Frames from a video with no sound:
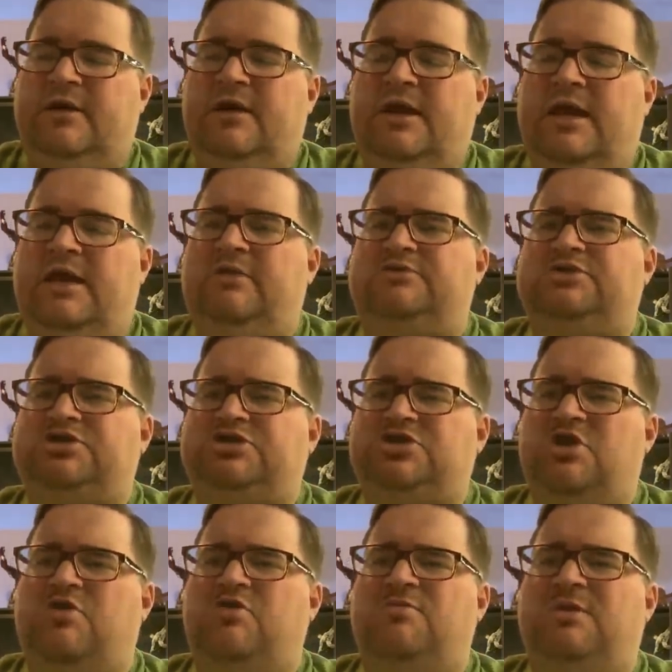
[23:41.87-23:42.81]
It'll
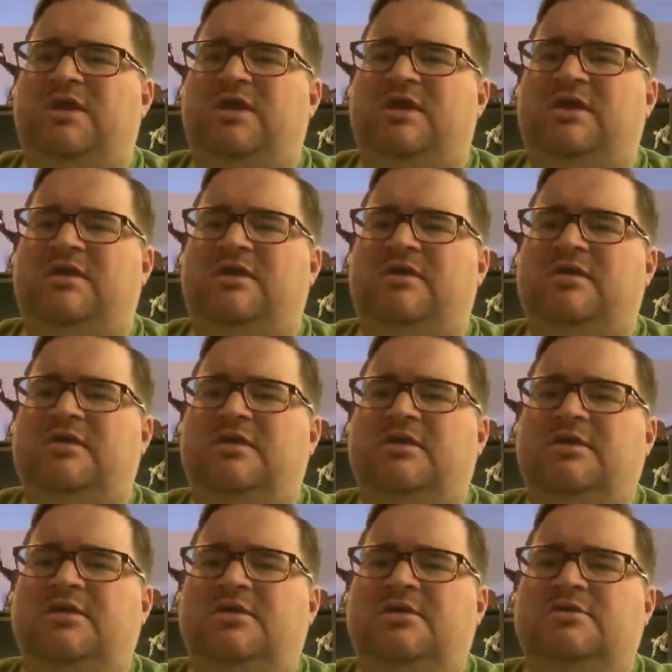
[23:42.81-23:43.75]
show me
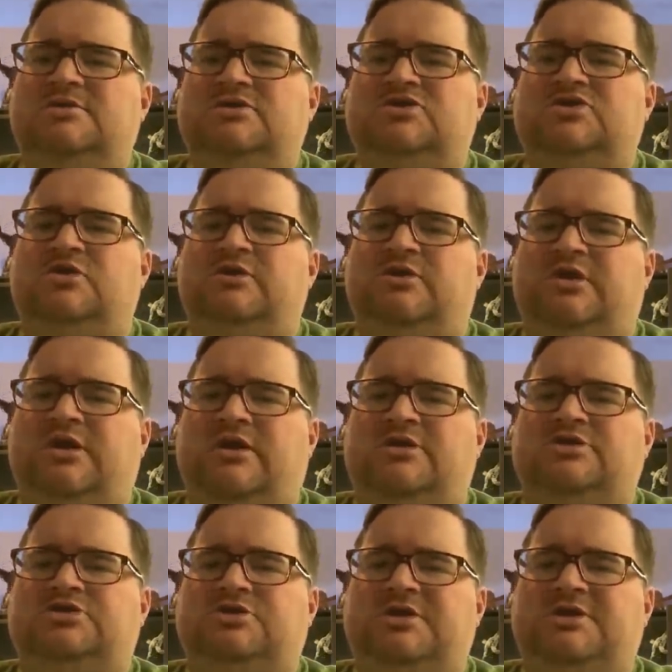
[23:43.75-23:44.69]
certain
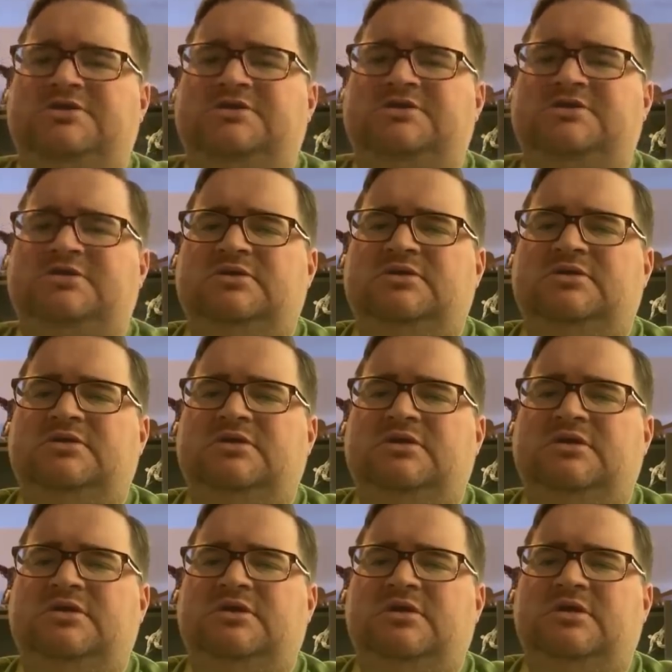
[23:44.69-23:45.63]
countries
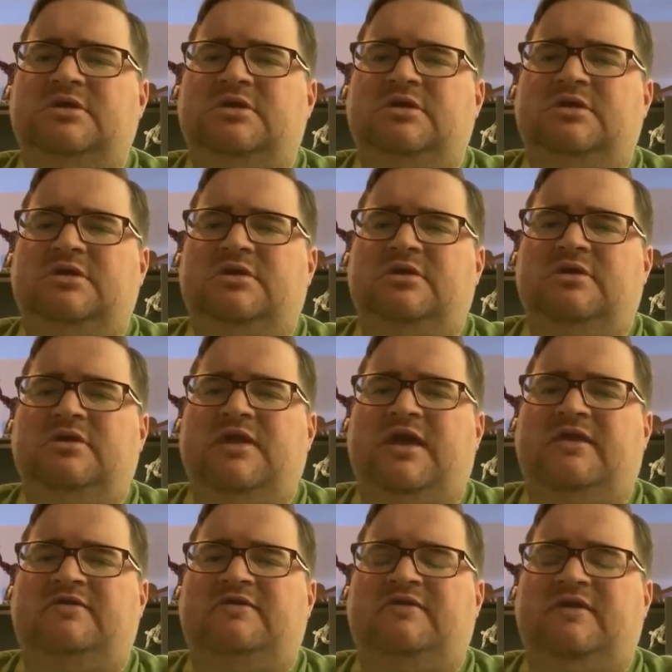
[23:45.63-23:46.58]

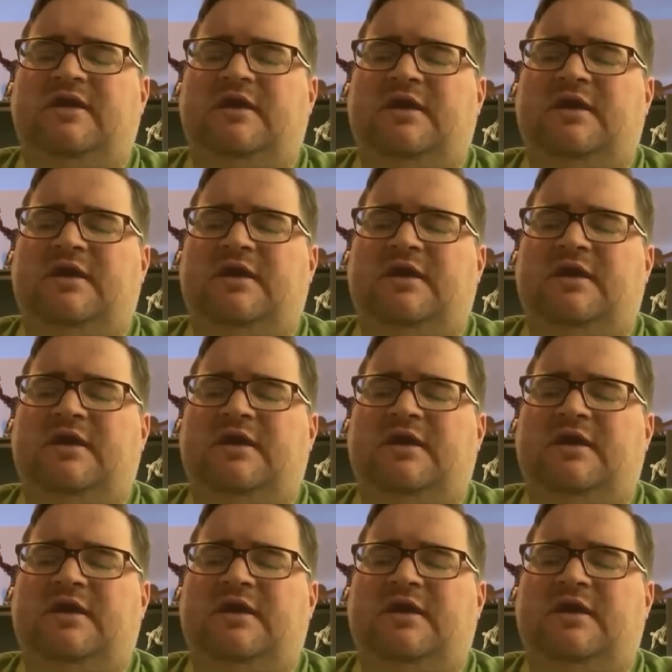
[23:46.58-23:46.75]
that